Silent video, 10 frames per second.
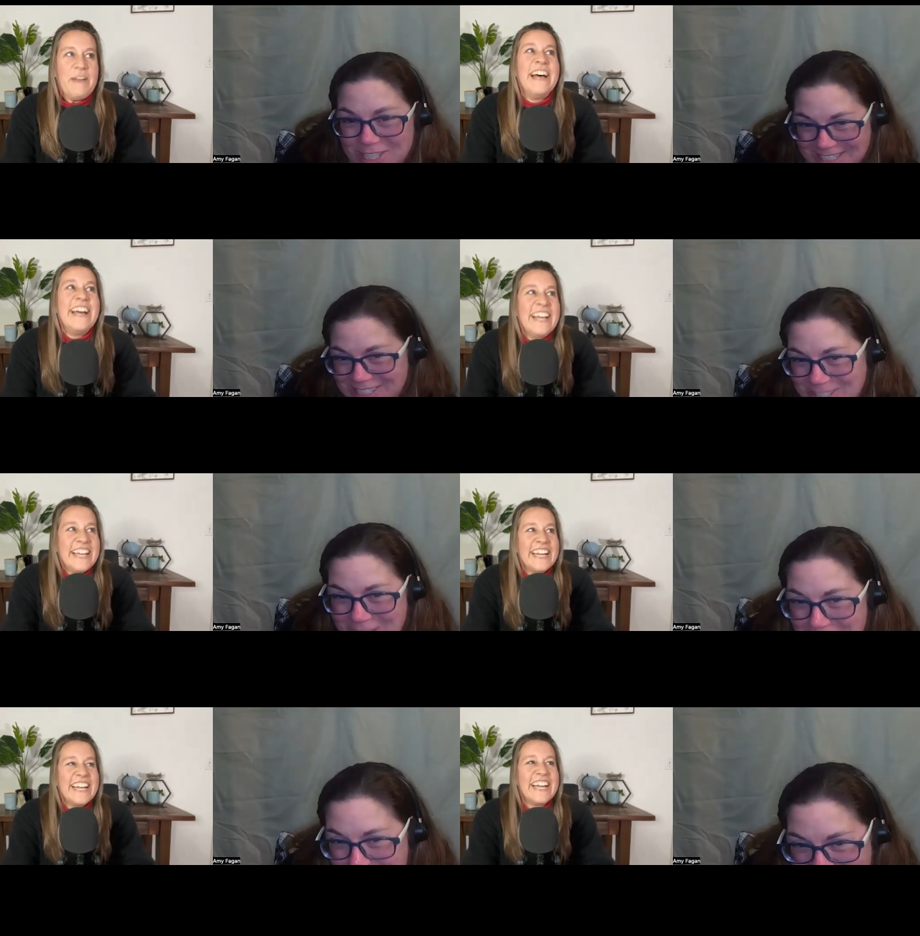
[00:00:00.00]
Speaker 1: just
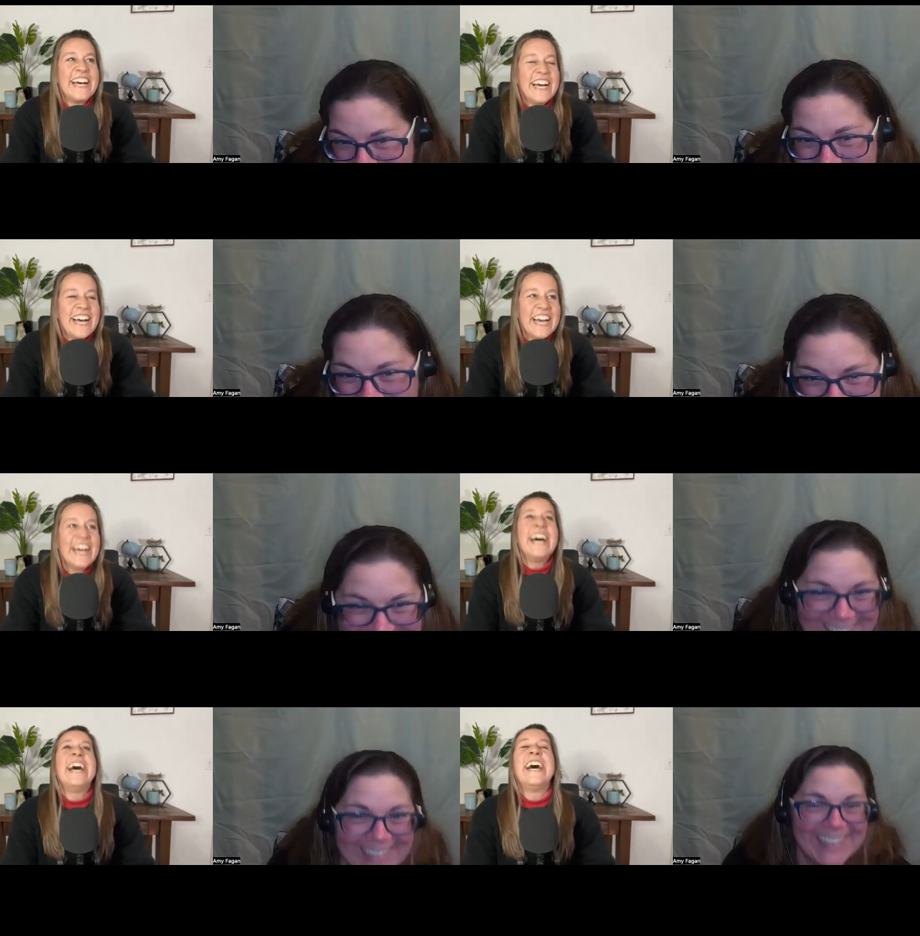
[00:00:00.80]
shot now.
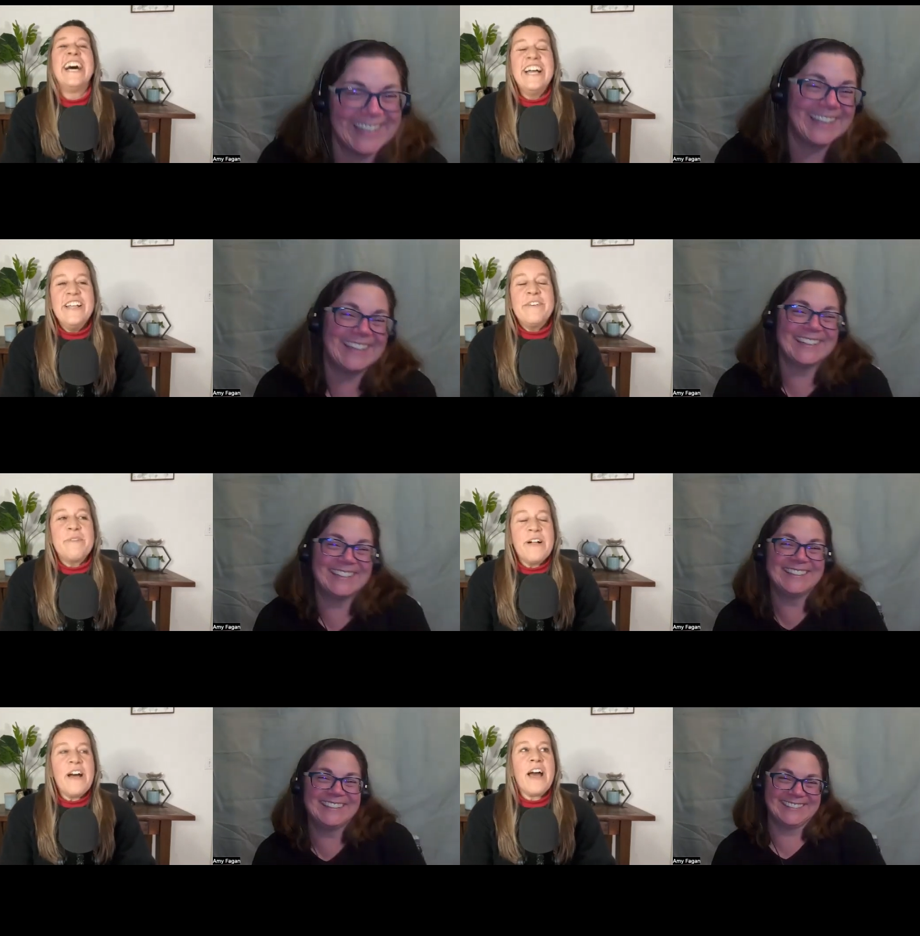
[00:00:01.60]

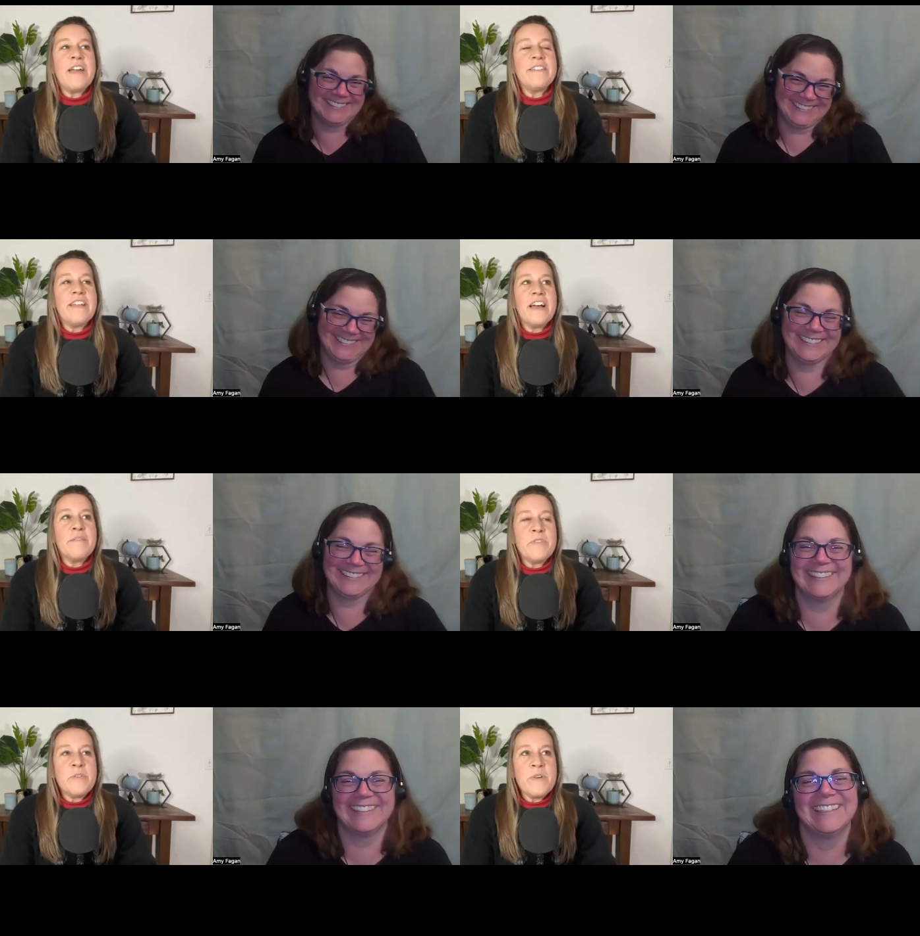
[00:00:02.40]
well, I
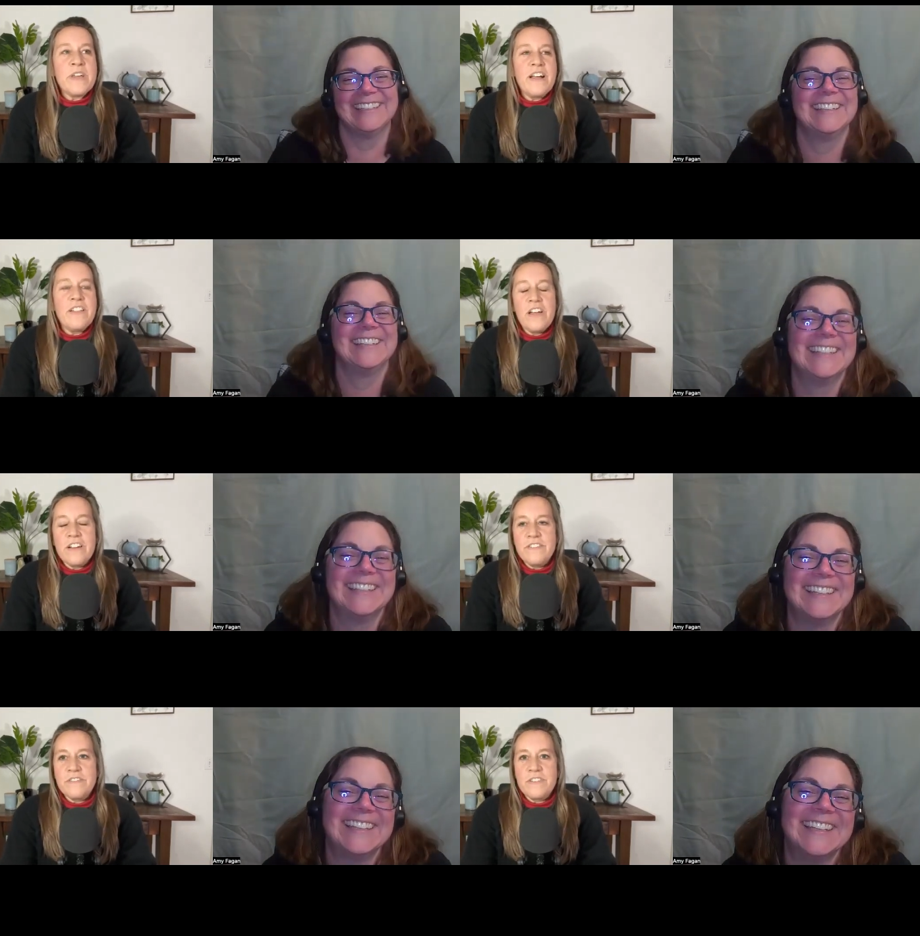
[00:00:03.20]
I'm doing a lot
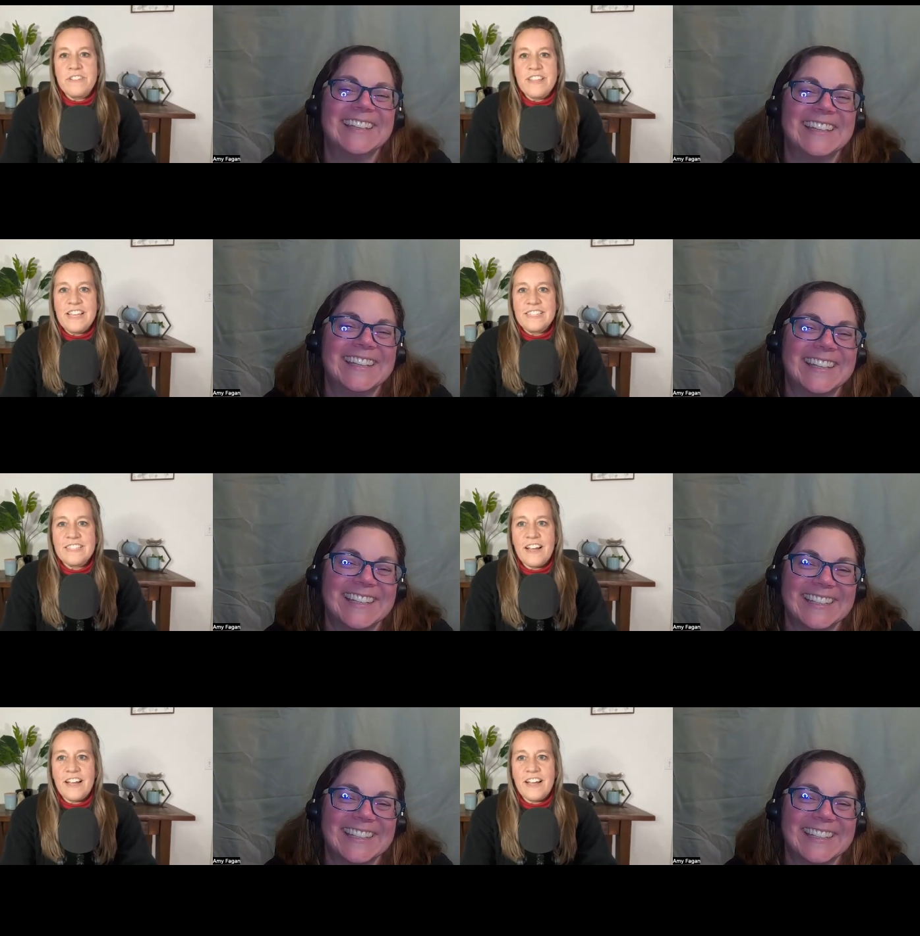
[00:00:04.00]
of different things.